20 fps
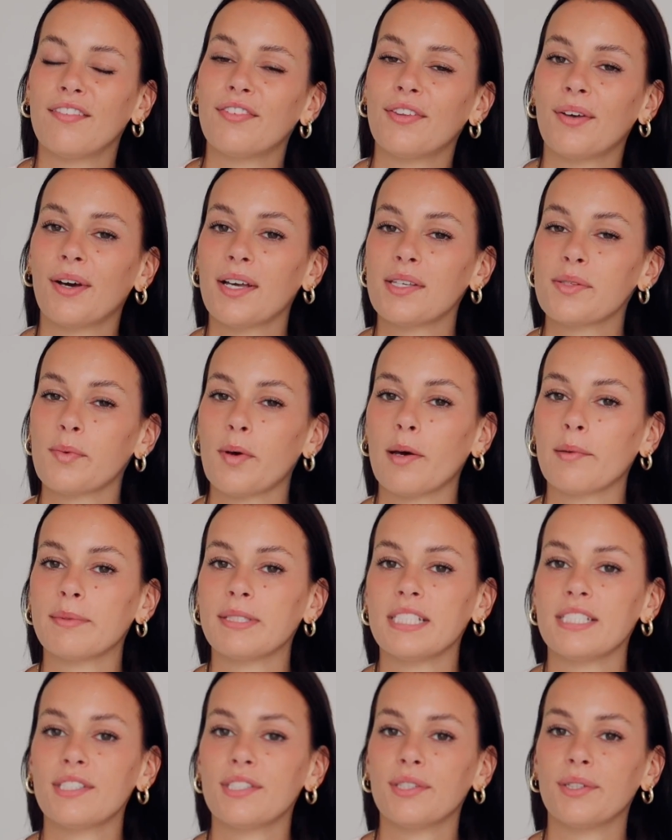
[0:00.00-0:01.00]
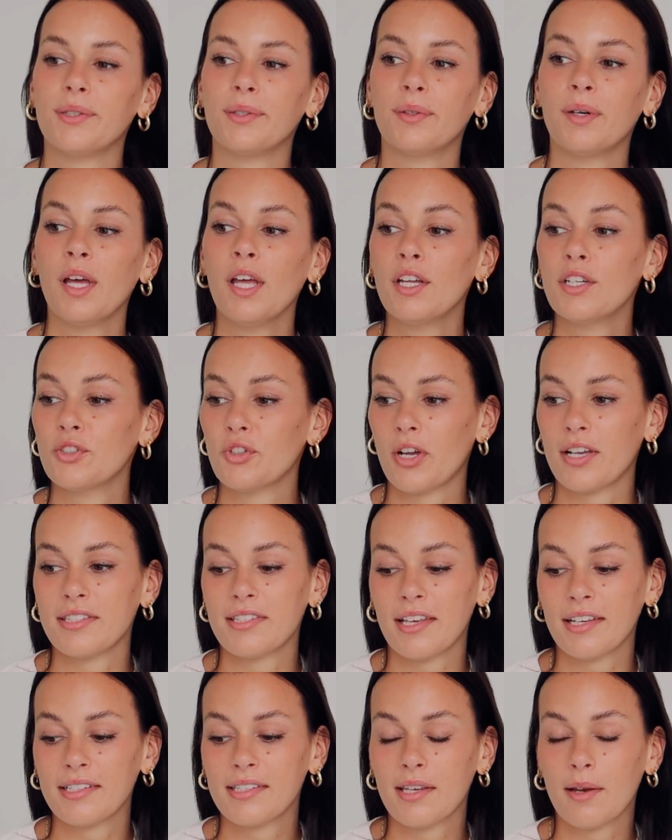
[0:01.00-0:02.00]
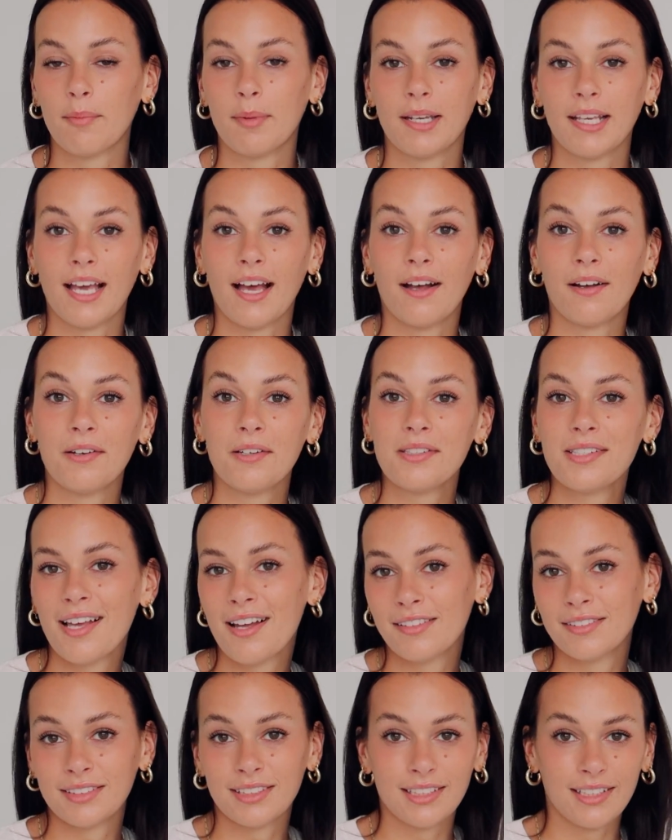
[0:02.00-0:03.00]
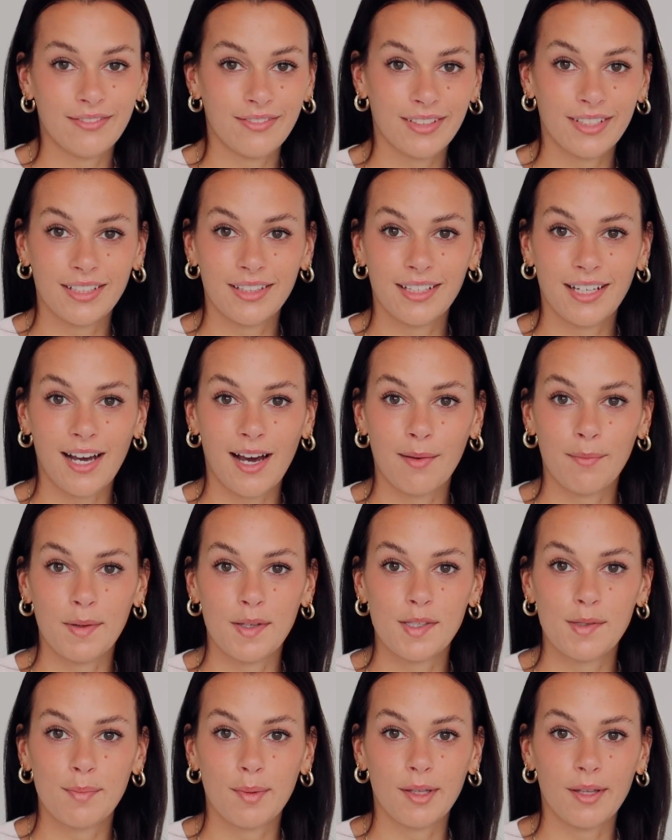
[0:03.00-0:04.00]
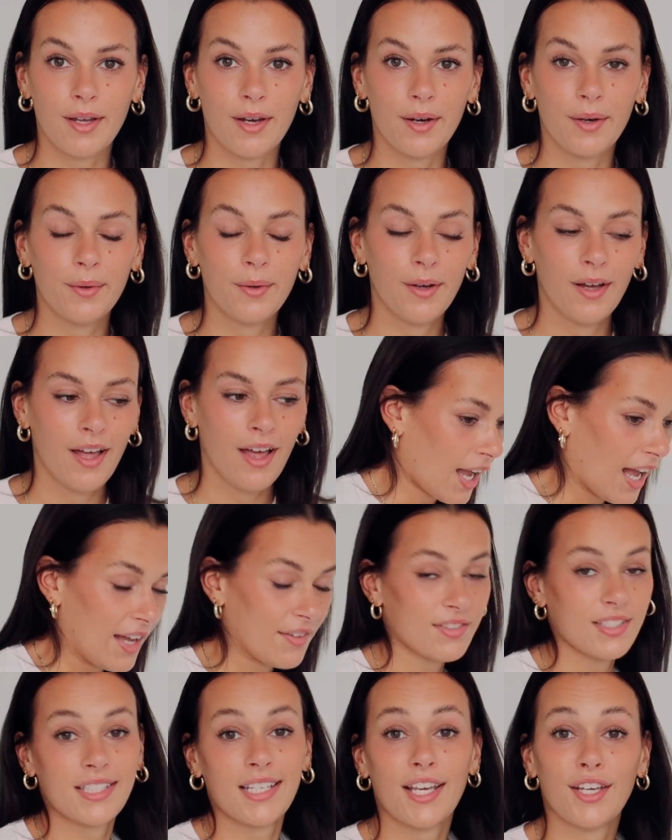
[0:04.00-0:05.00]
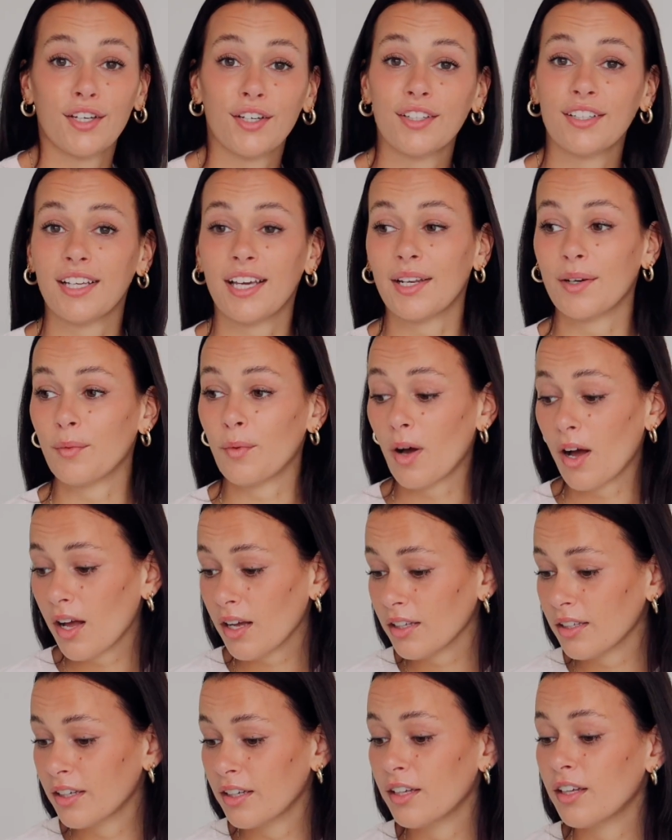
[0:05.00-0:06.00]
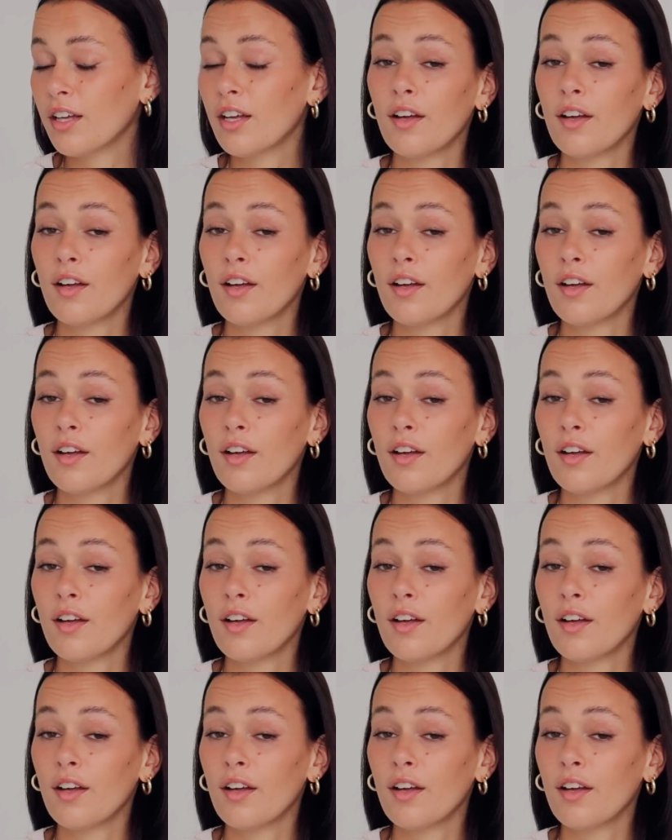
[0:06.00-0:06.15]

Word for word: If you guys want me to dress like somebody else, leave it in the comments below. I have to take Ernie on a walk.